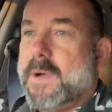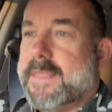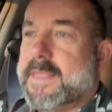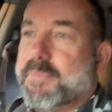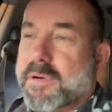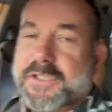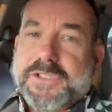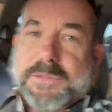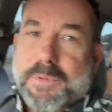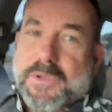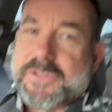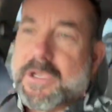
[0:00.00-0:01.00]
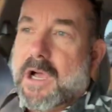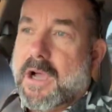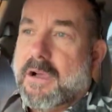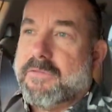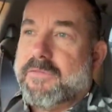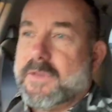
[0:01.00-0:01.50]
with the principles
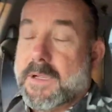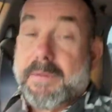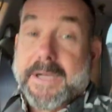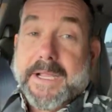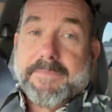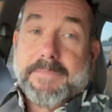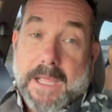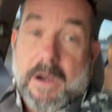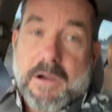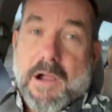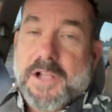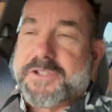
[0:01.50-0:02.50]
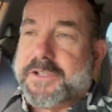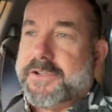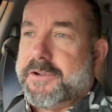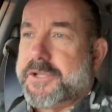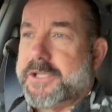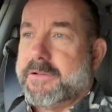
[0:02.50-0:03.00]
of liberty and our
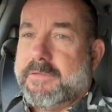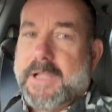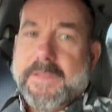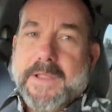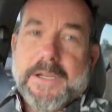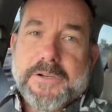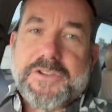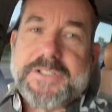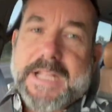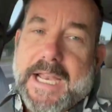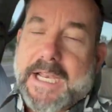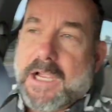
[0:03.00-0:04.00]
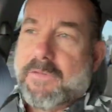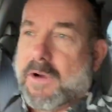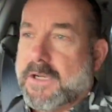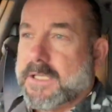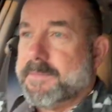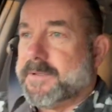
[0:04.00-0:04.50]
Constitution and the understanding of
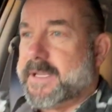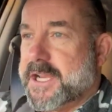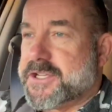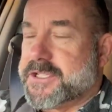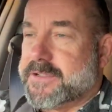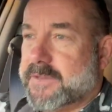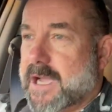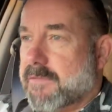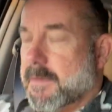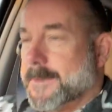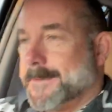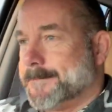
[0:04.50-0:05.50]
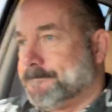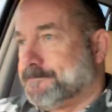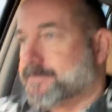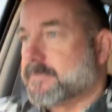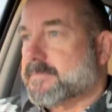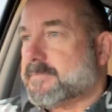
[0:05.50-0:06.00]
our limitations of government.
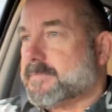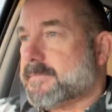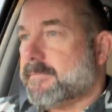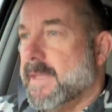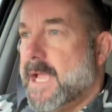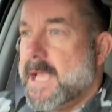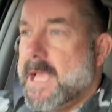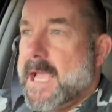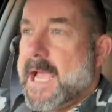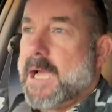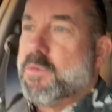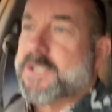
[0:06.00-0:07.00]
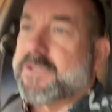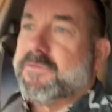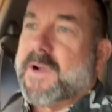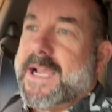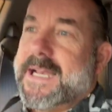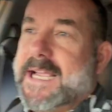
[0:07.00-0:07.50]
And what
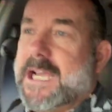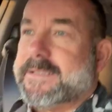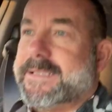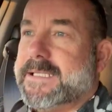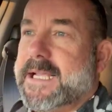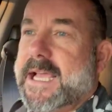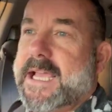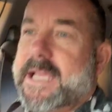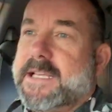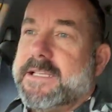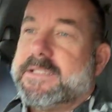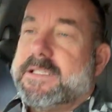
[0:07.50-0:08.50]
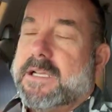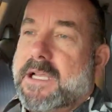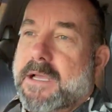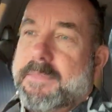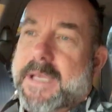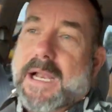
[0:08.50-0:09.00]
you're finding out today is,
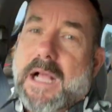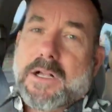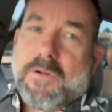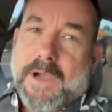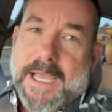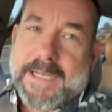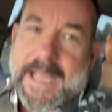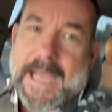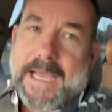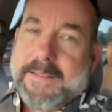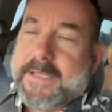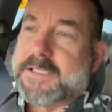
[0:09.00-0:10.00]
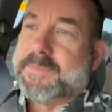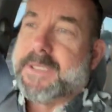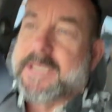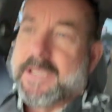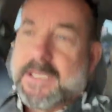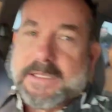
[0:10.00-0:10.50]
and I'll go ahead and add this
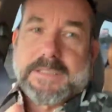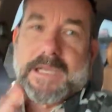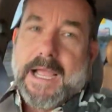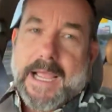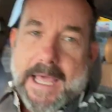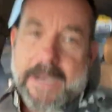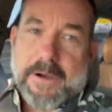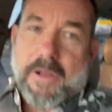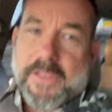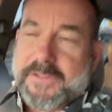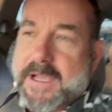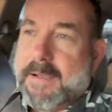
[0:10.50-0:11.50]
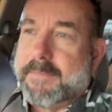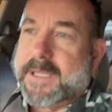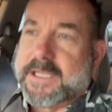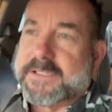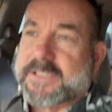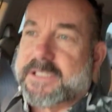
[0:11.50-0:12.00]
because I add it all the time
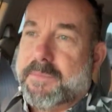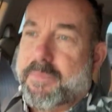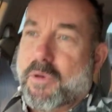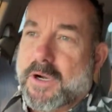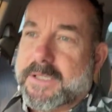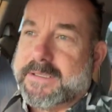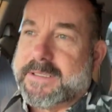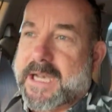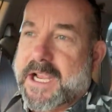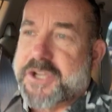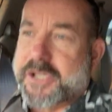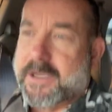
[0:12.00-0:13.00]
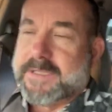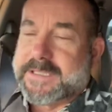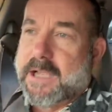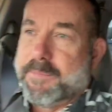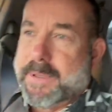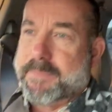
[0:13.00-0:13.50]
because it's important that I shove
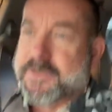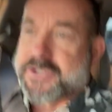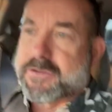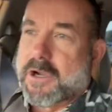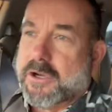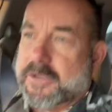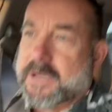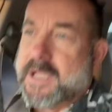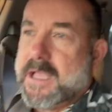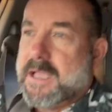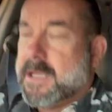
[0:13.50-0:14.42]
it down people's throat